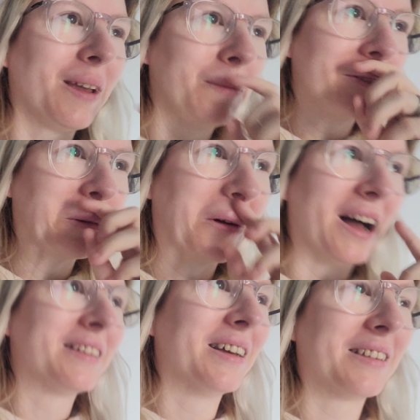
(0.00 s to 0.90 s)
I'm so
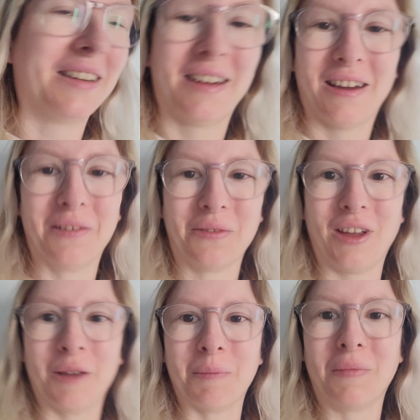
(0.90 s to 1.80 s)
glad that I didn't have
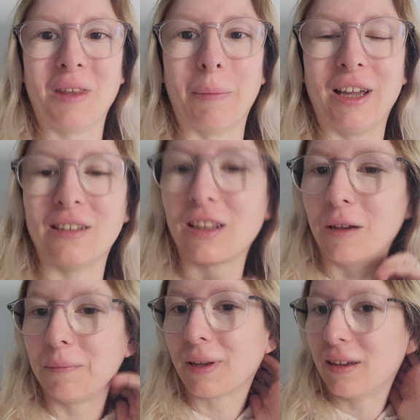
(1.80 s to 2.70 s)
the blinds
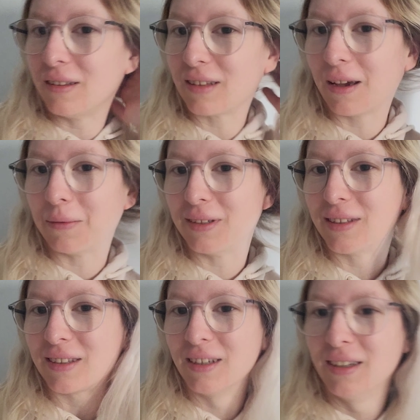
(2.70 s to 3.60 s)
up, because I
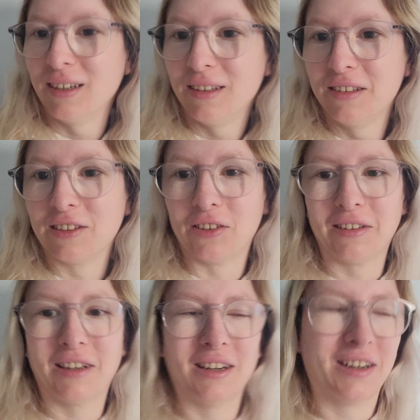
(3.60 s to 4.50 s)
was stood
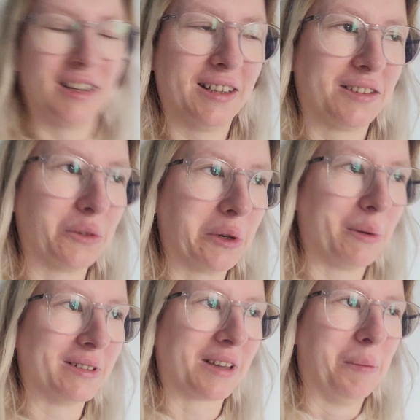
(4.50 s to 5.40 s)
there and that
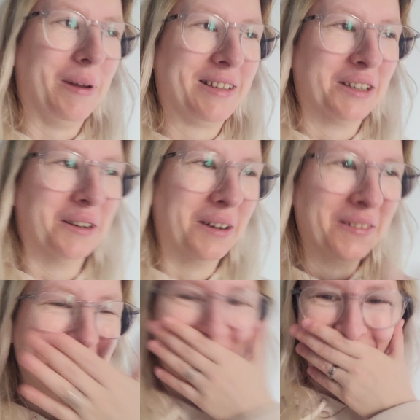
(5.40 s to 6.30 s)
totally skimped off.
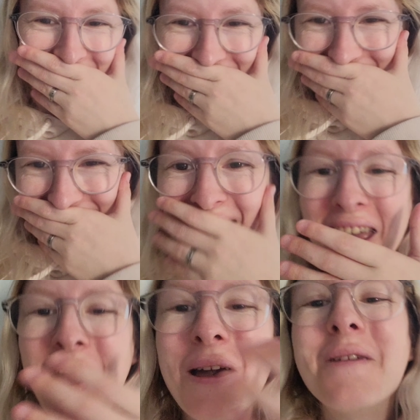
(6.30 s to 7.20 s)
But
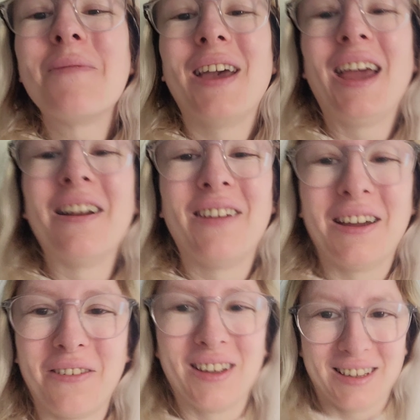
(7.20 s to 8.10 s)
anyway,
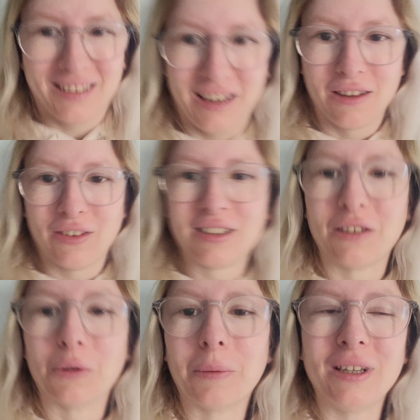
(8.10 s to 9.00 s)
if you did like the
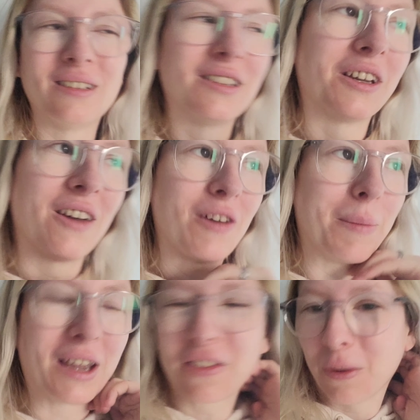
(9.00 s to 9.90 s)
video, please do give it
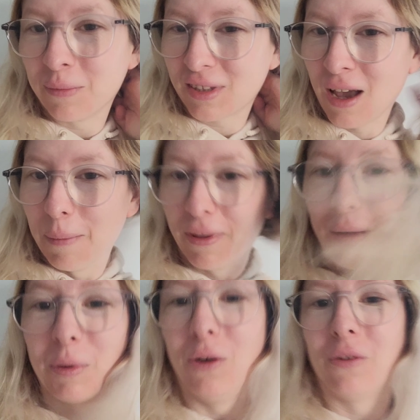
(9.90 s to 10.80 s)
a big thumbs up.
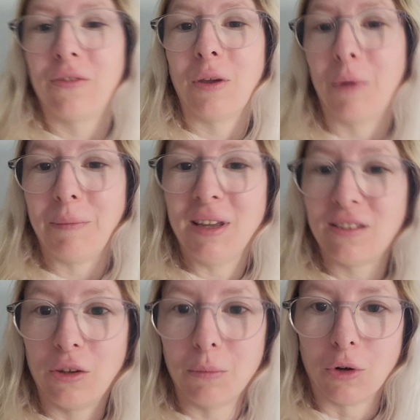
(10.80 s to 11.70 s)
Let me know if you want me
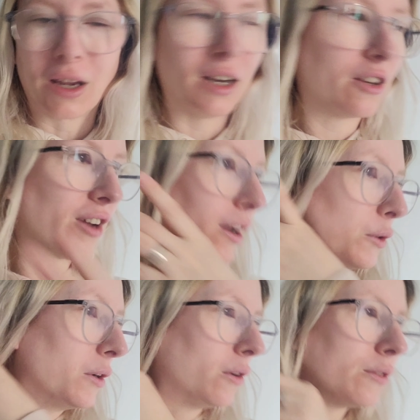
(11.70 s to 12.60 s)
to do more kind of try
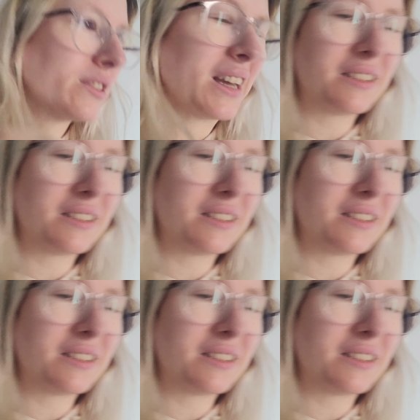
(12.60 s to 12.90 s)
on hauls.